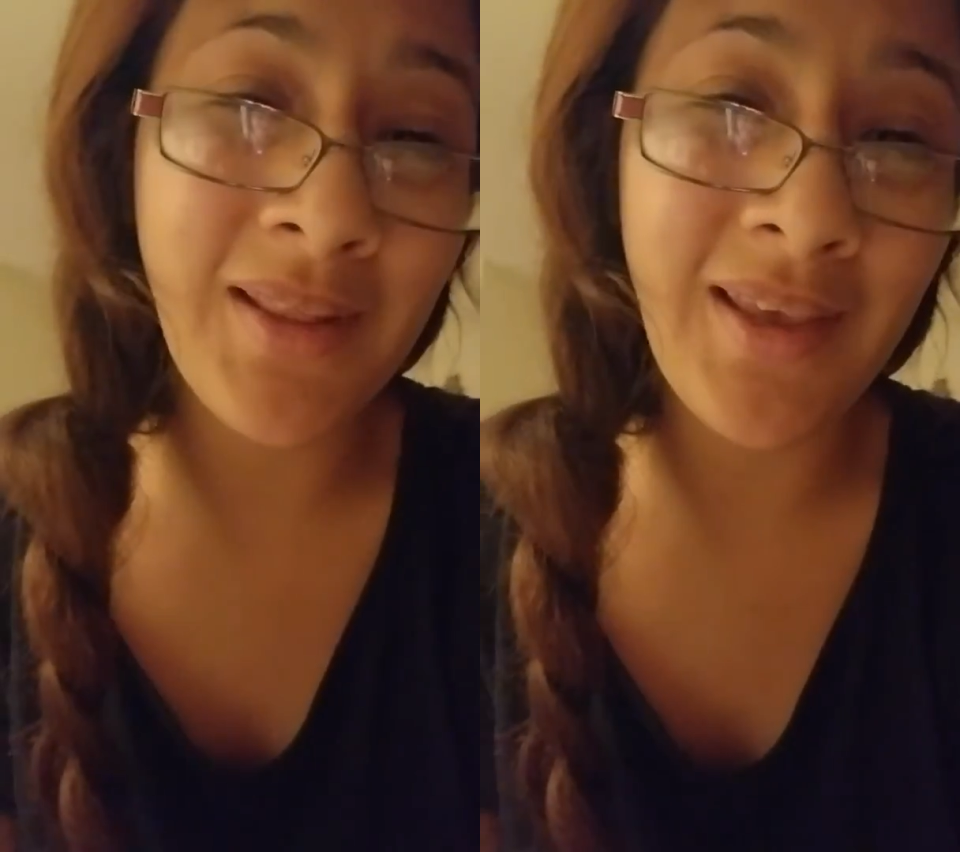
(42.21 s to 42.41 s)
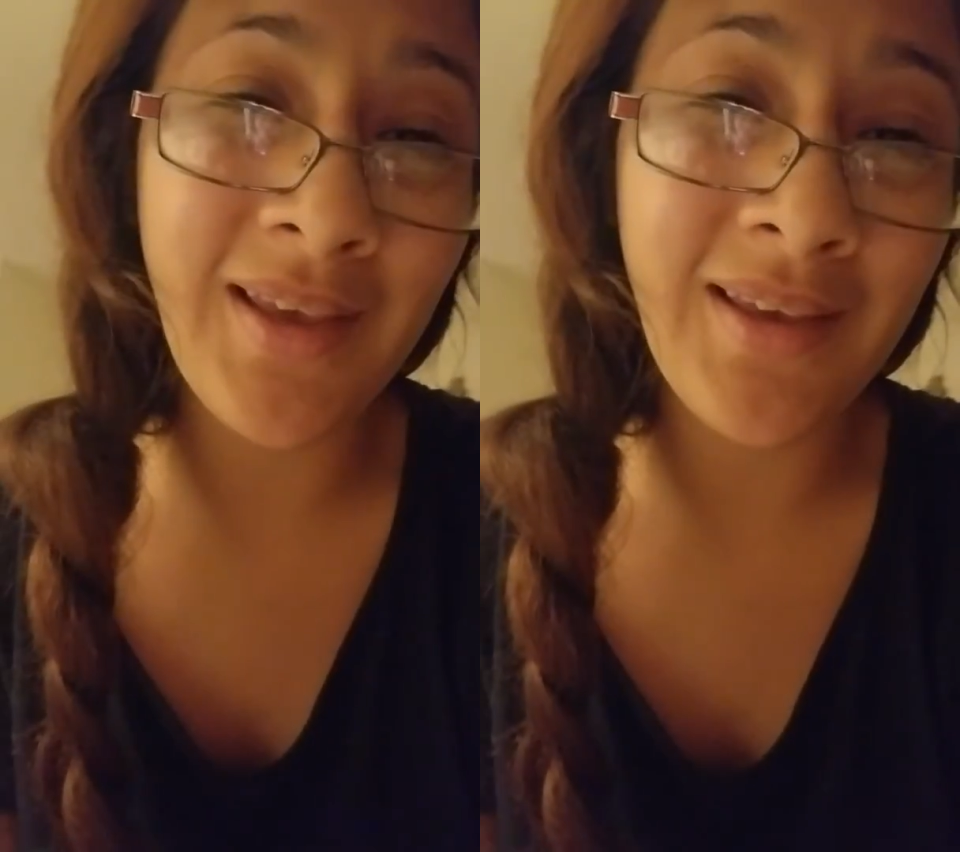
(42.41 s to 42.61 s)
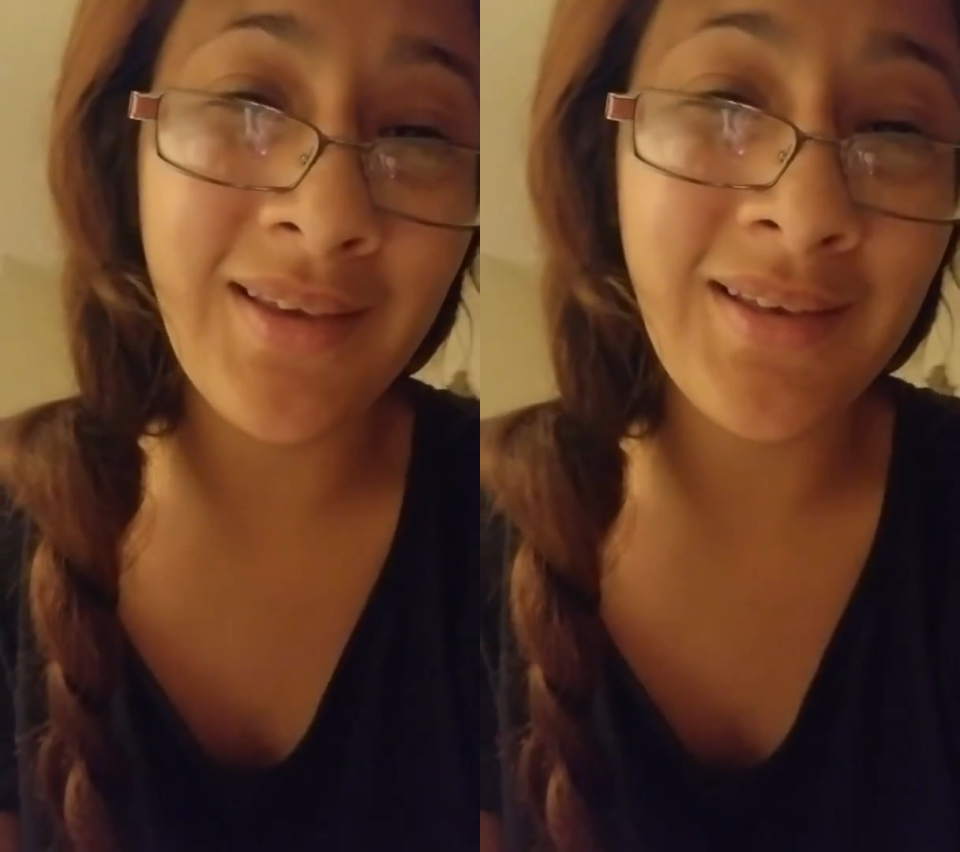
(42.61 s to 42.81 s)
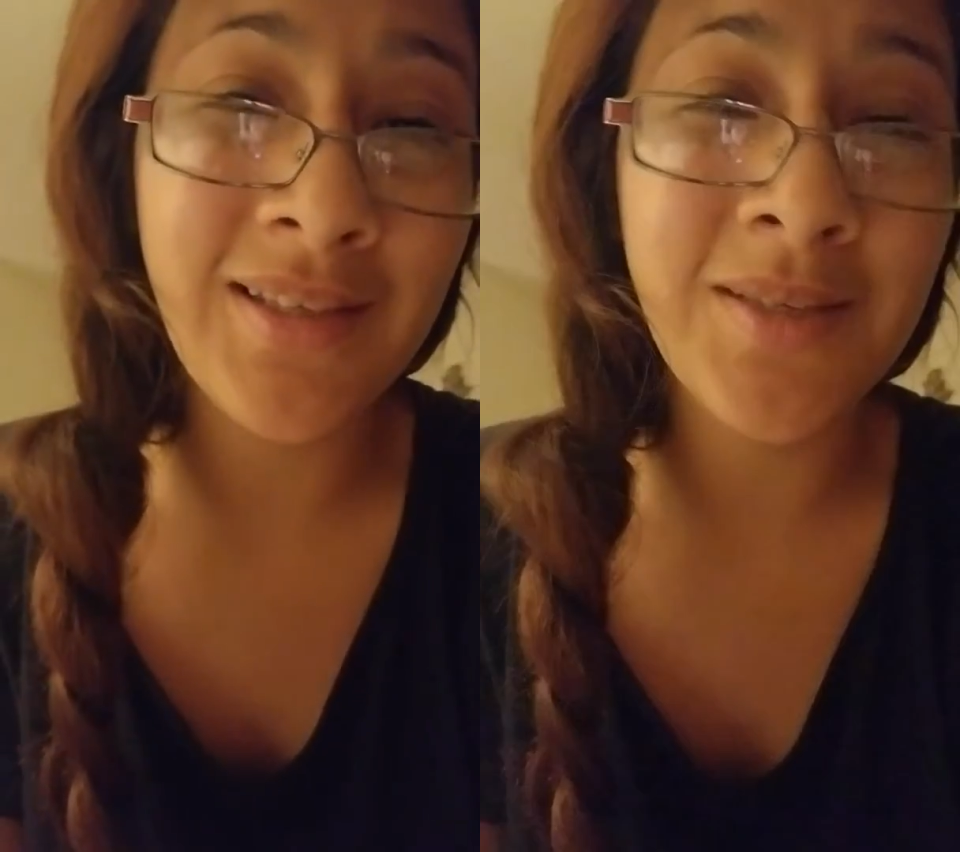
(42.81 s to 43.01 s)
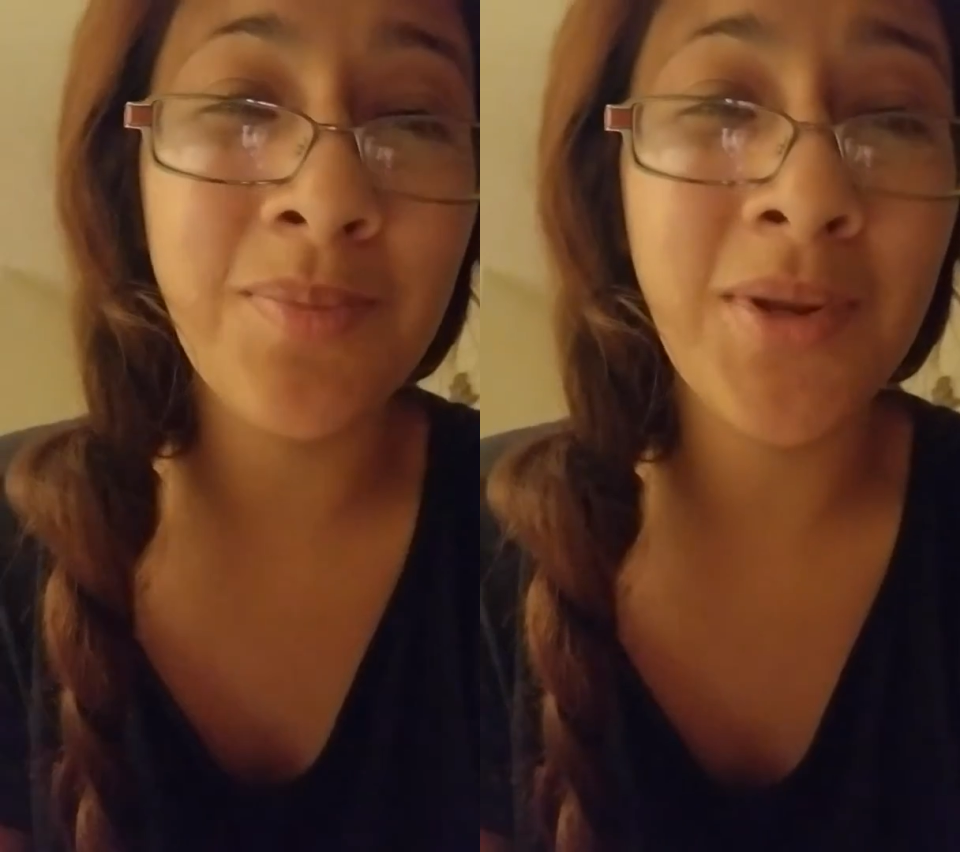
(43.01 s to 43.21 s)

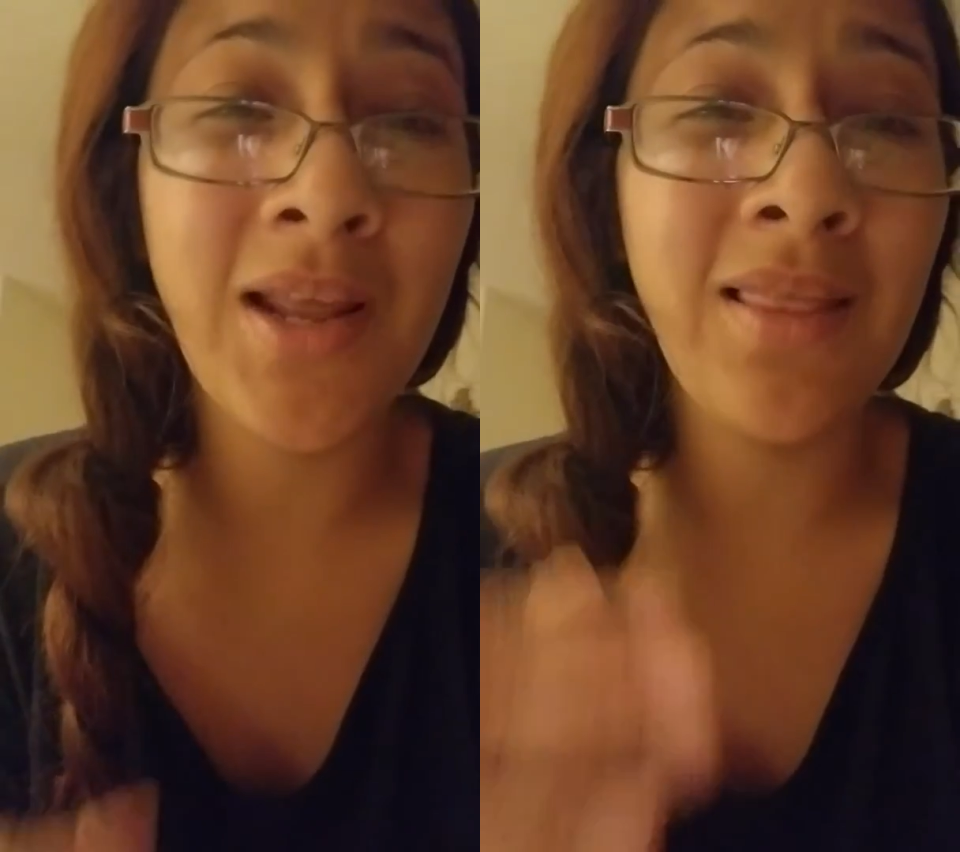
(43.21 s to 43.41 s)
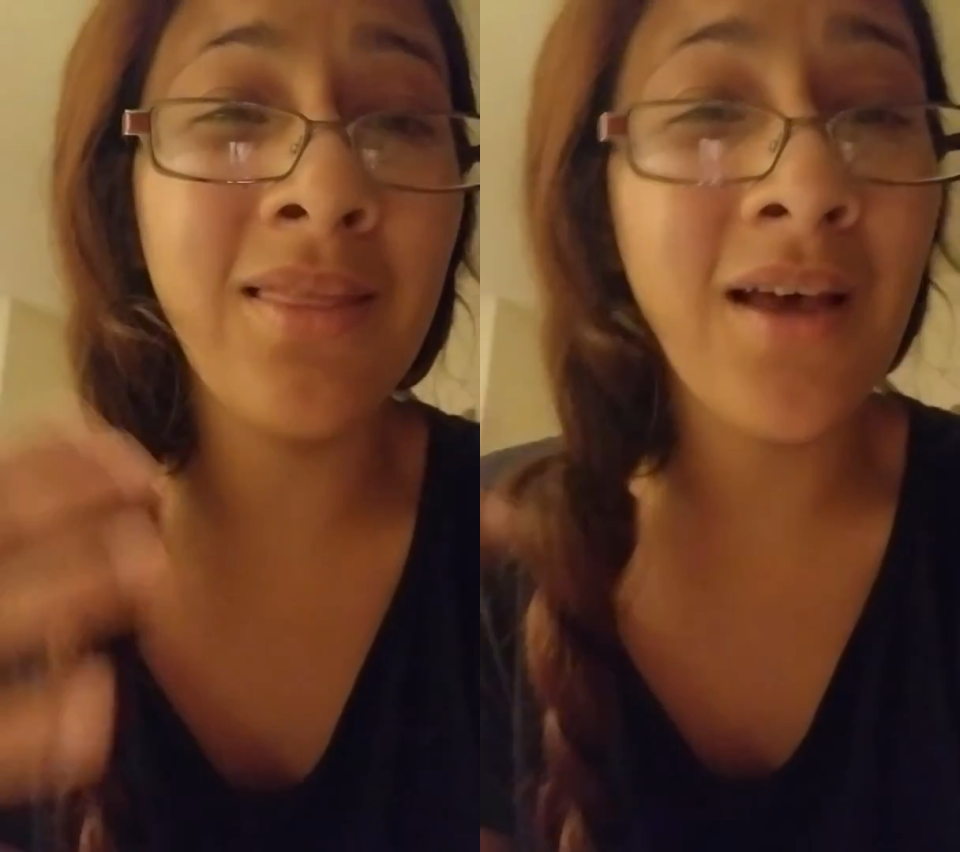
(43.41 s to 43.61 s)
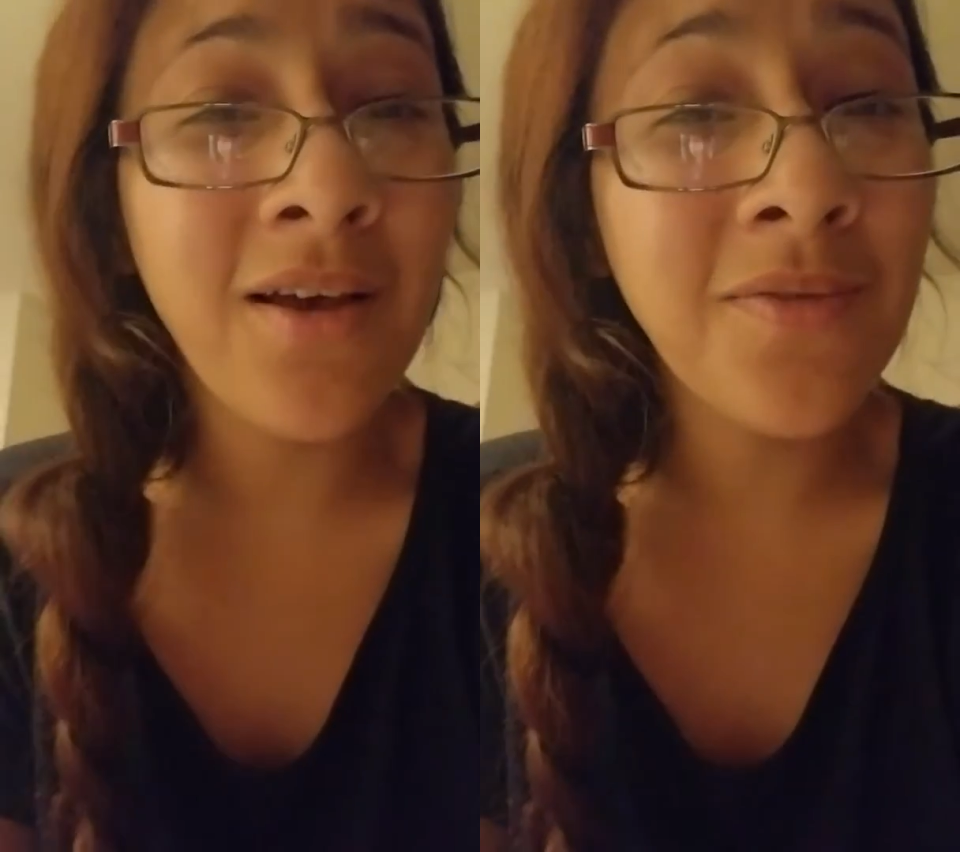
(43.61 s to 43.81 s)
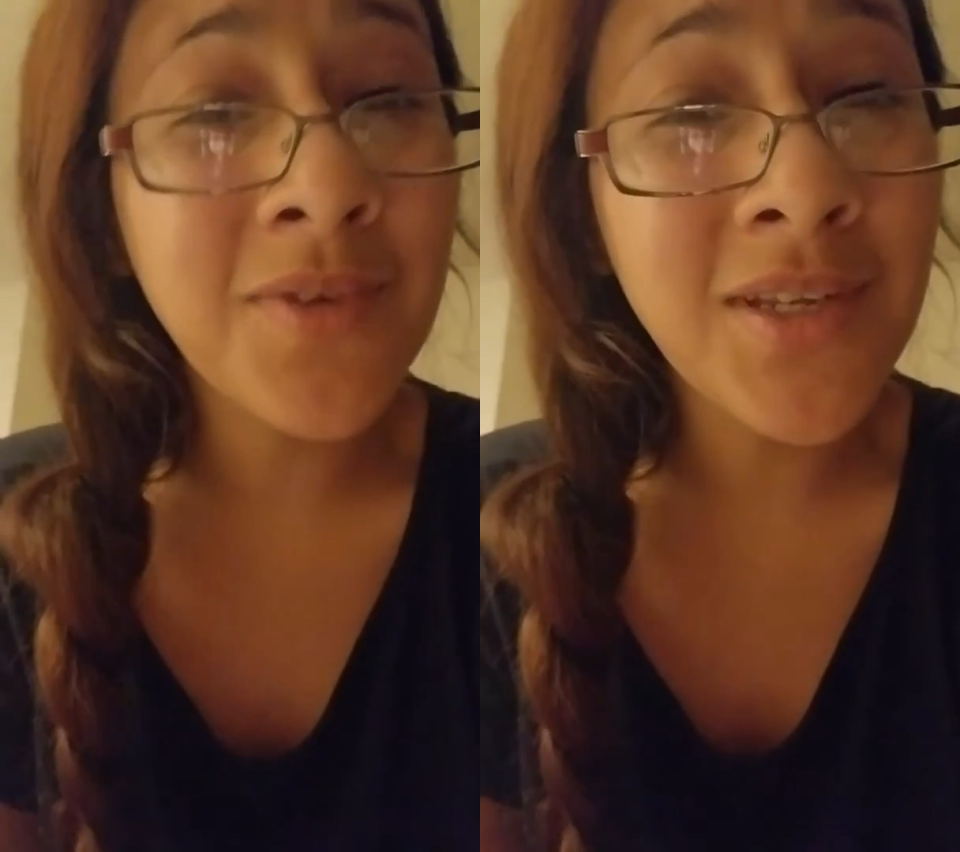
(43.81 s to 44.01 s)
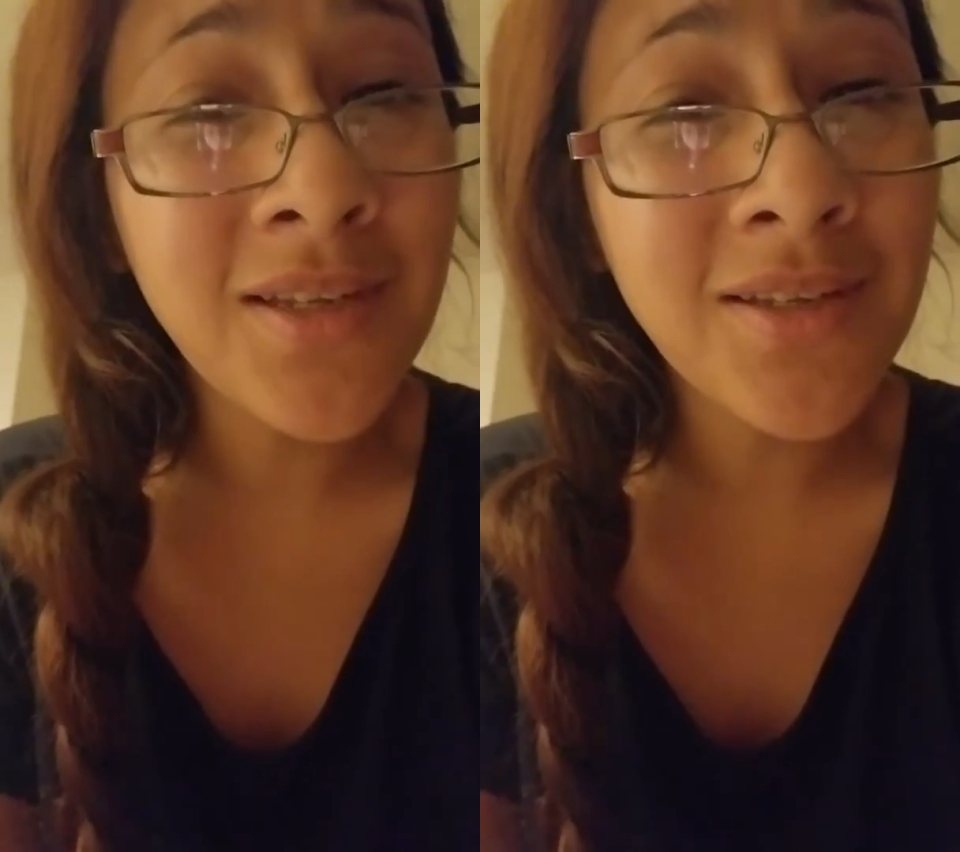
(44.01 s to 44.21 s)
legs. But I loved